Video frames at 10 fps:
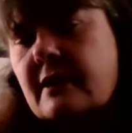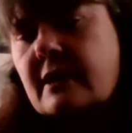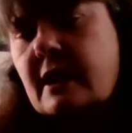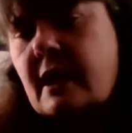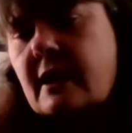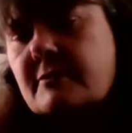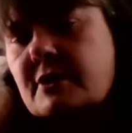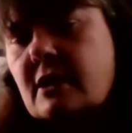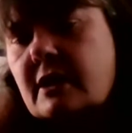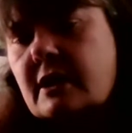that I'm
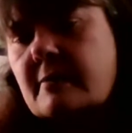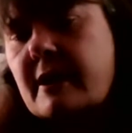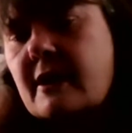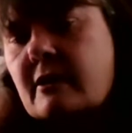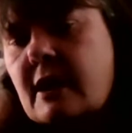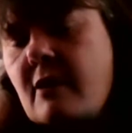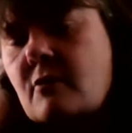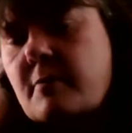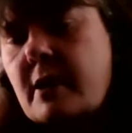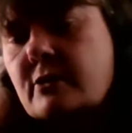talking about, I
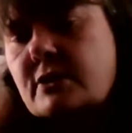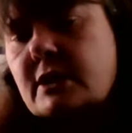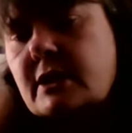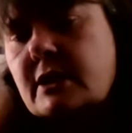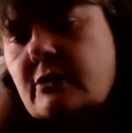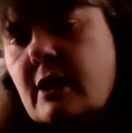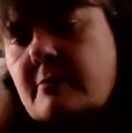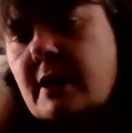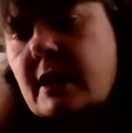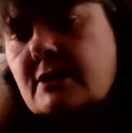will post it in
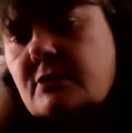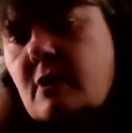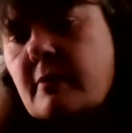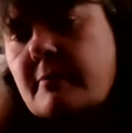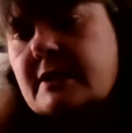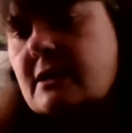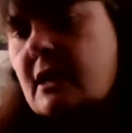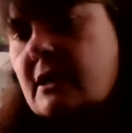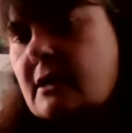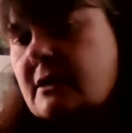Great Black Swamp. It's
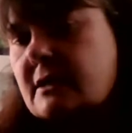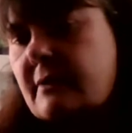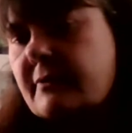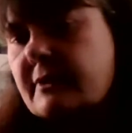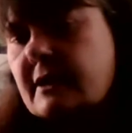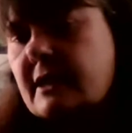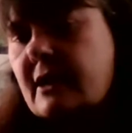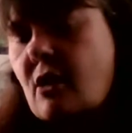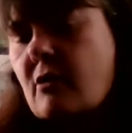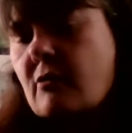not something that they
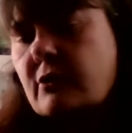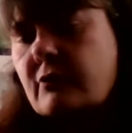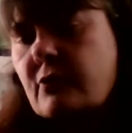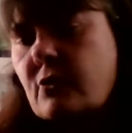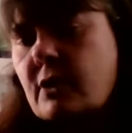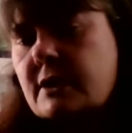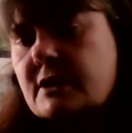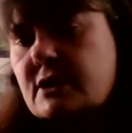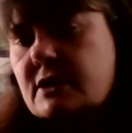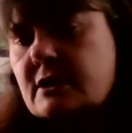call you for.
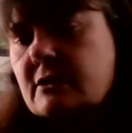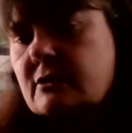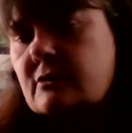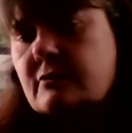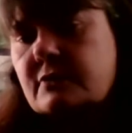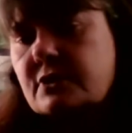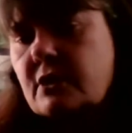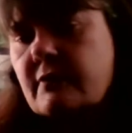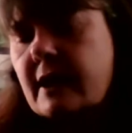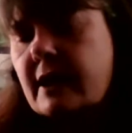It's just a little
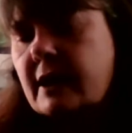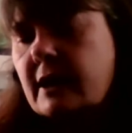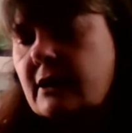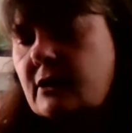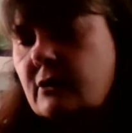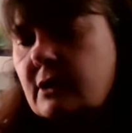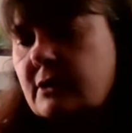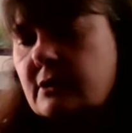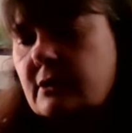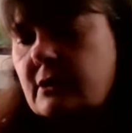survey, and you
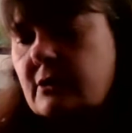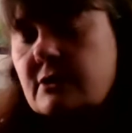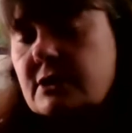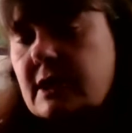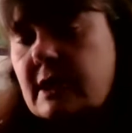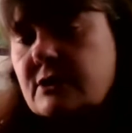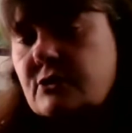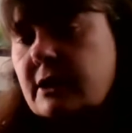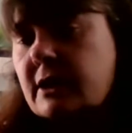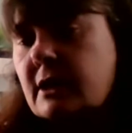just
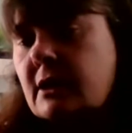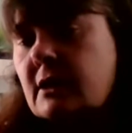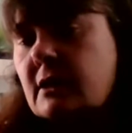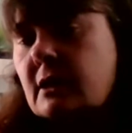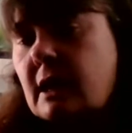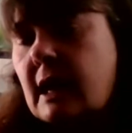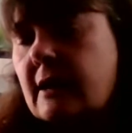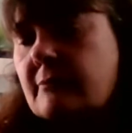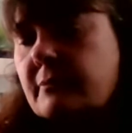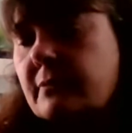answer it.
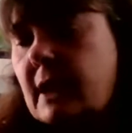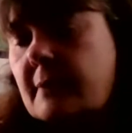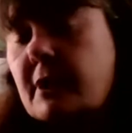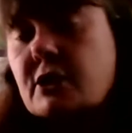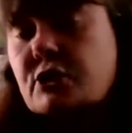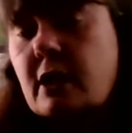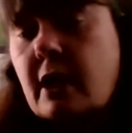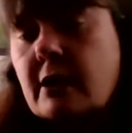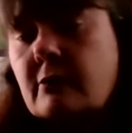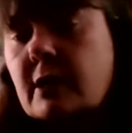I'm not sure
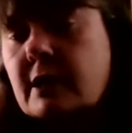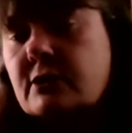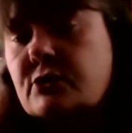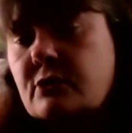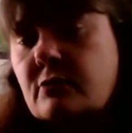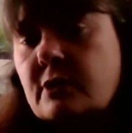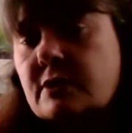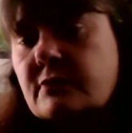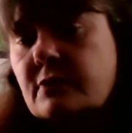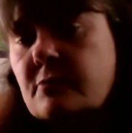how you would answer the
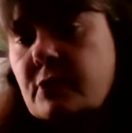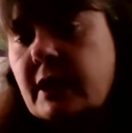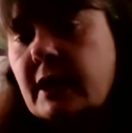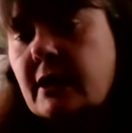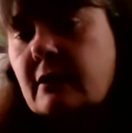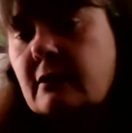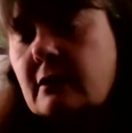ones for breeding,